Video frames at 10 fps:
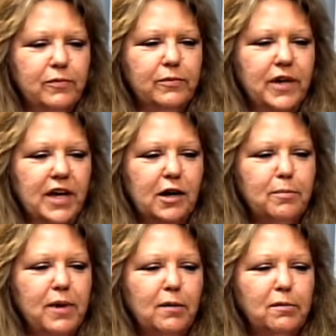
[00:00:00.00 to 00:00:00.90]
We had
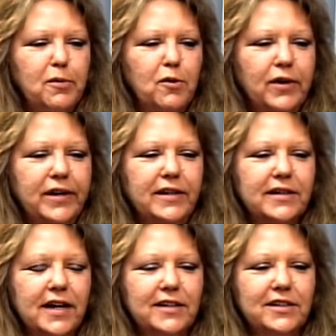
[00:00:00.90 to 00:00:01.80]
our Bible Bowl, and
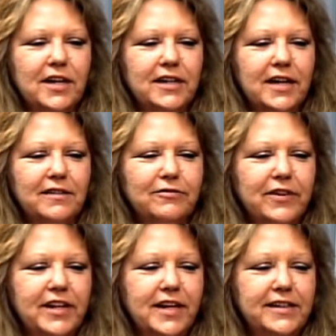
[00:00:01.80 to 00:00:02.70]
I, I had a
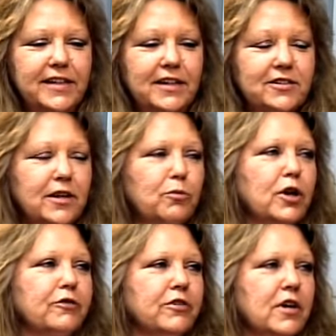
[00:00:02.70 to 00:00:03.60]
funny idea because I
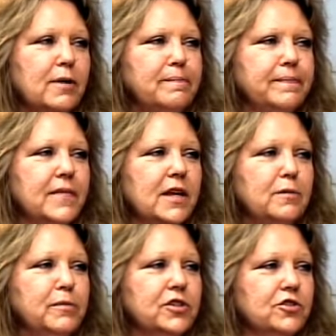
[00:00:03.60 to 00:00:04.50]
work for um,
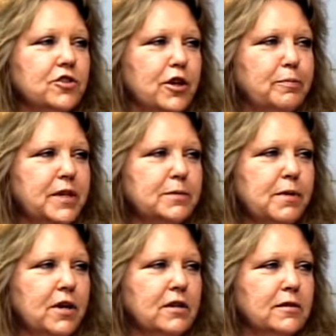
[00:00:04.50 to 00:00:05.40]
Mr. John of
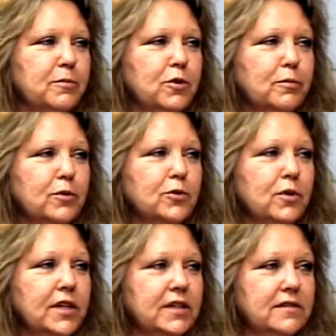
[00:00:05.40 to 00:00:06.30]
Pittsburgh, the portable
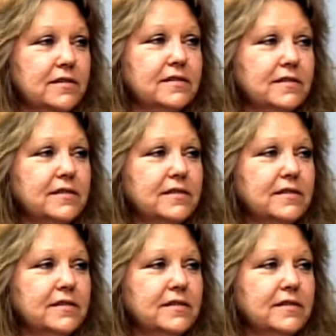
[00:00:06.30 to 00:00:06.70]
toilets.